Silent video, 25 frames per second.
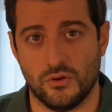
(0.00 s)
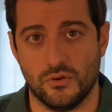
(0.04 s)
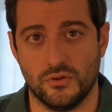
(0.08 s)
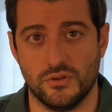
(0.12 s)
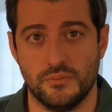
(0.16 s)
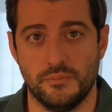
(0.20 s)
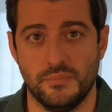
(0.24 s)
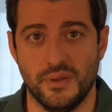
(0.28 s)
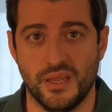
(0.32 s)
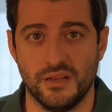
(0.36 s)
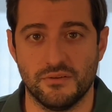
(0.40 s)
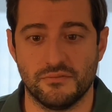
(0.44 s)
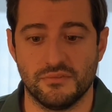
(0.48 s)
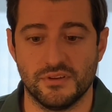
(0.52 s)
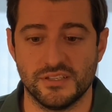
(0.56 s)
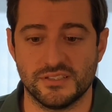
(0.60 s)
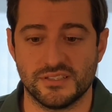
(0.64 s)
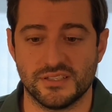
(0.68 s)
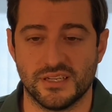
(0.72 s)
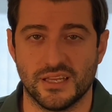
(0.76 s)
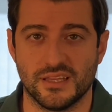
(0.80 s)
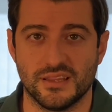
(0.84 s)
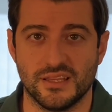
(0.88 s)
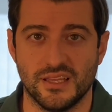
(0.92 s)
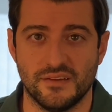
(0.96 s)
The main
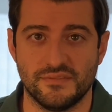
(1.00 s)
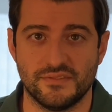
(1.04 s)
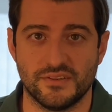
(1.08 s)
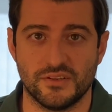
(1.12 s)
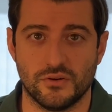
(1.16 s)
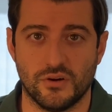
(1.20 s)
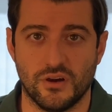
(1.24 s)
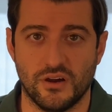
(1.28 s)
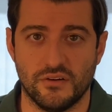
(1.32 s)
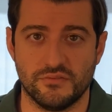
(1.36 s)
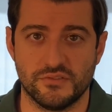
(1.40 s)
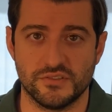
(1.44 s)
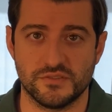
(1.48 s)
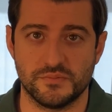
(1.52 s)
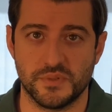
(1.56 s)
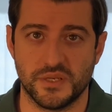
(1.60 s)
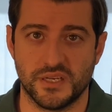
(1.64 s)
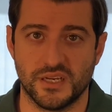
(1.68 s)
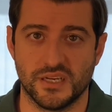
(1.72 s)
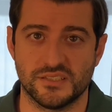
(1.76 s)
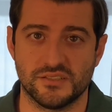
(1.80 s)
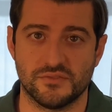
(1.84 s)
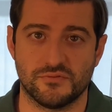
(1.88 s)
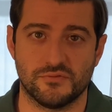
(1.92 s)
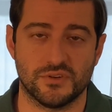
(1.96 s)
reason I left it off was
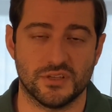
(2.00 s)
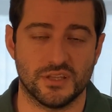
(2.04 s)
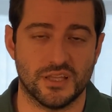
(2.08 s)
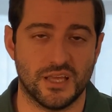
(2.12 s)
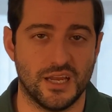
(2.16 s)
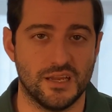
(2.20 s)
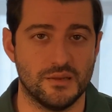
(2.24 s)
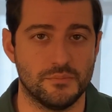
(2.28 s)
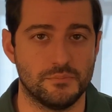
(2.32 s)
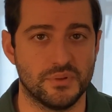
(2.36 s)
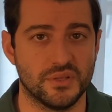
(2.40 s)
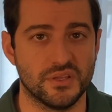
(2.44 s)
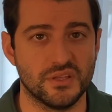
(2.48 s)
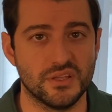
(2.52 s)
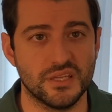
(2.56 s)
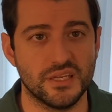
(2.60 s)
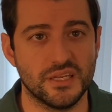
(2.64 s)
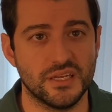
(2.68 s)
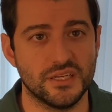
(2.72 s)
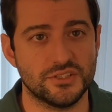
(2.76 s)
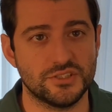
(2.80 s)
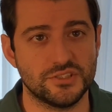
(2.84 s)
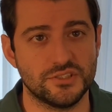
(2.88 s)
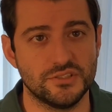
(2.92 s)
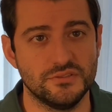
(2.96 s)
because of
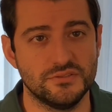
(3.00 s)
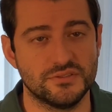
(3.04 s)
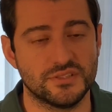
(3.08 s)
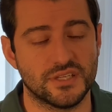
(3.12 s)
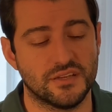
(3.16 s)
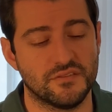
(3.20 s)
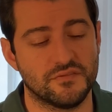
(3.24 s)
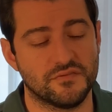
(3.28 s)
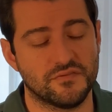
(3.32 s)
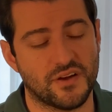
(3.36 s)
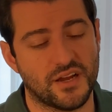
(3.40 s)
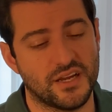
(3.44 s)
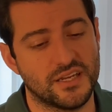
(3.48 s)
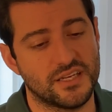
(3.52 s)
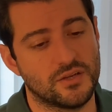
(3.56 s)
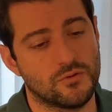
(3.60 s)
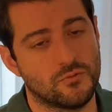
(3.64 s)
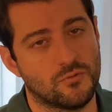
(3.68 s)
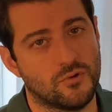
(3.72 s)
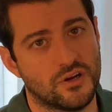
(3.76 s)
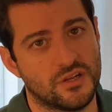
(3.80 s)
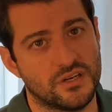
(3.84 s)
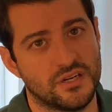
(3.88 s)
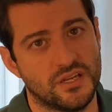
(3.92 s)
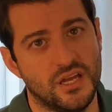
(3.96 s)
reliability issues, and finding
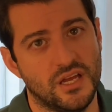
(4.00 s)
one